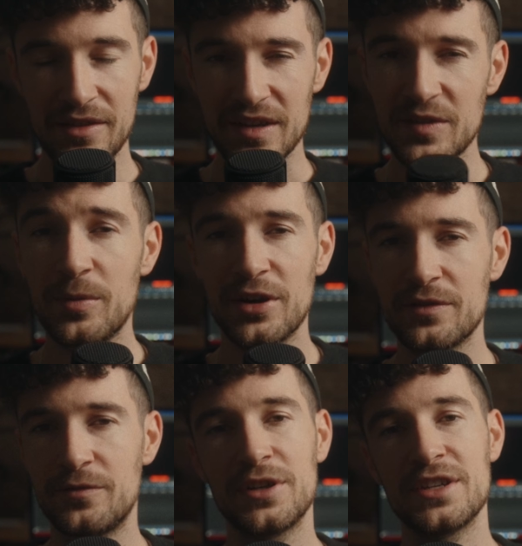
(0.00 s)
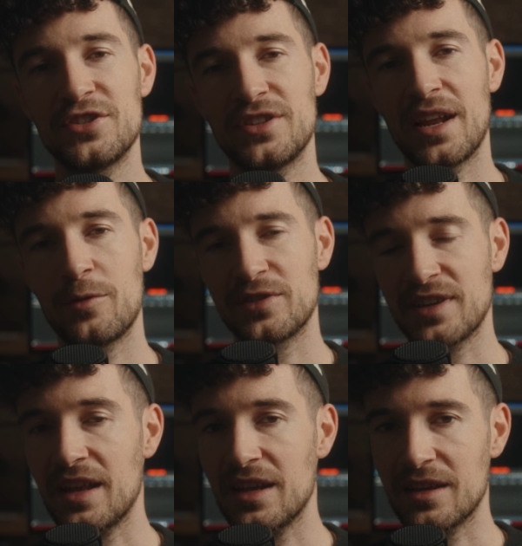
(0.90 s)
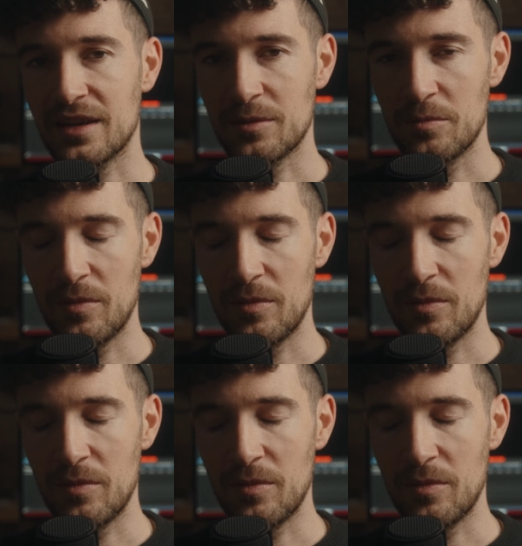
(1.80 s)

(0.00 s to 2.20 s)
the exported footage that I was getting